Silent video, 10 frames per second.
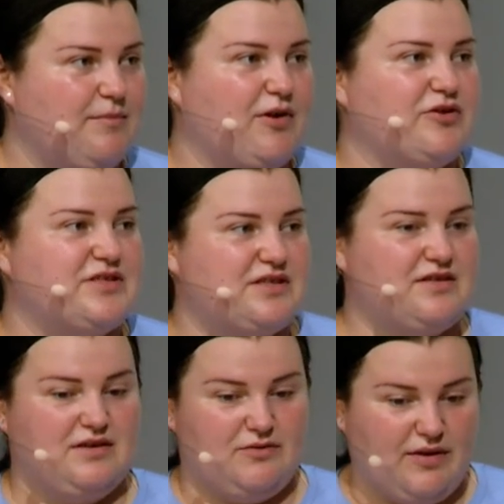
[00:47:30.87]
Because
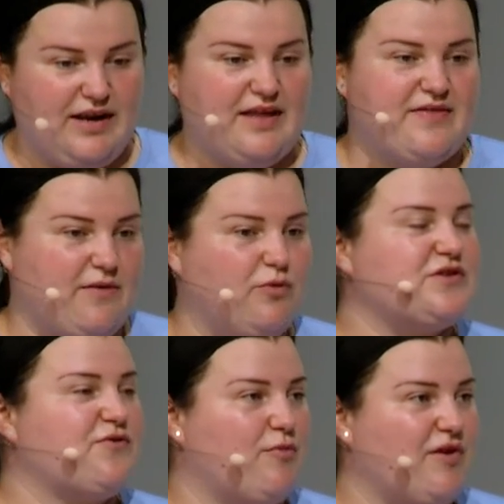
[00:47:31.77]
really they
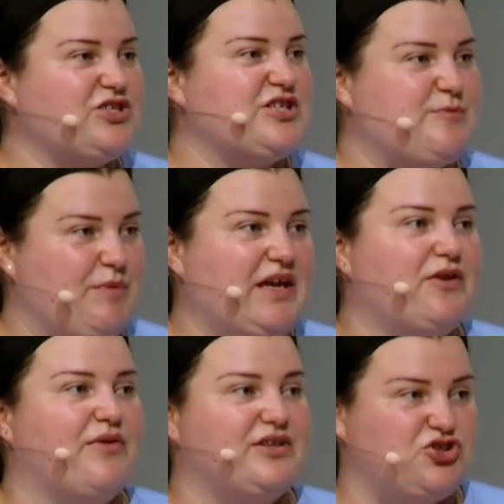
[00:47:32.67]
was from
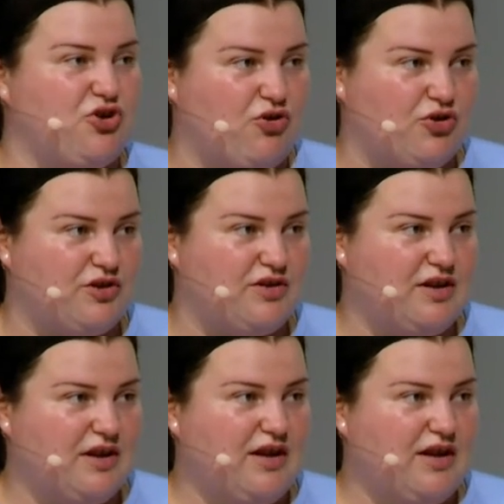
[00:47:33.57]
Russian-speaking region,